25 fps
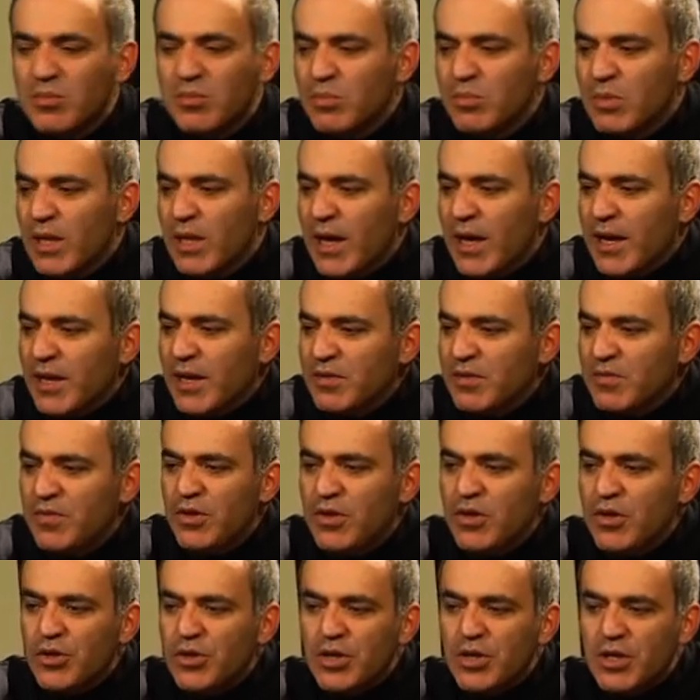black has
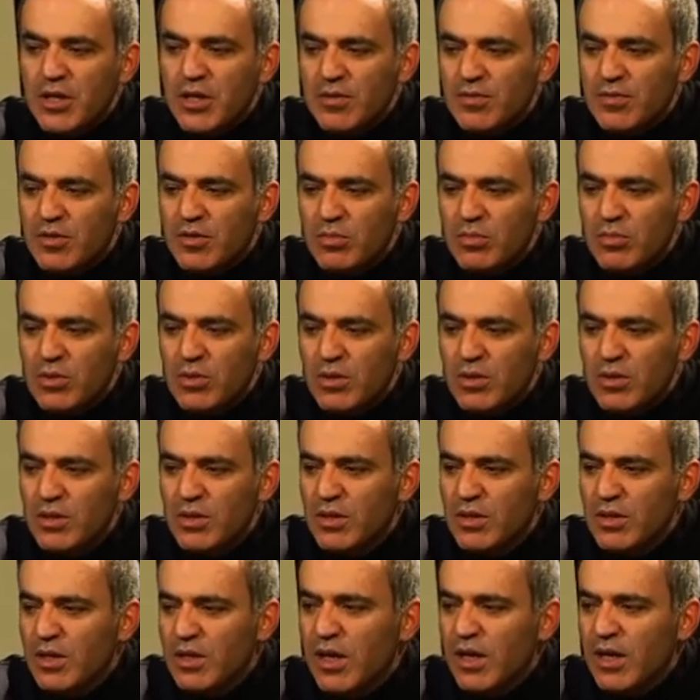very comfortable
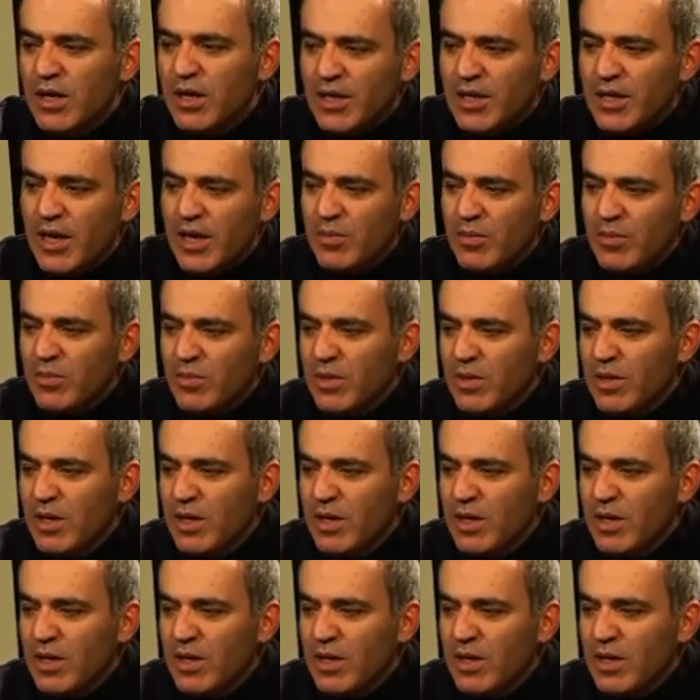game.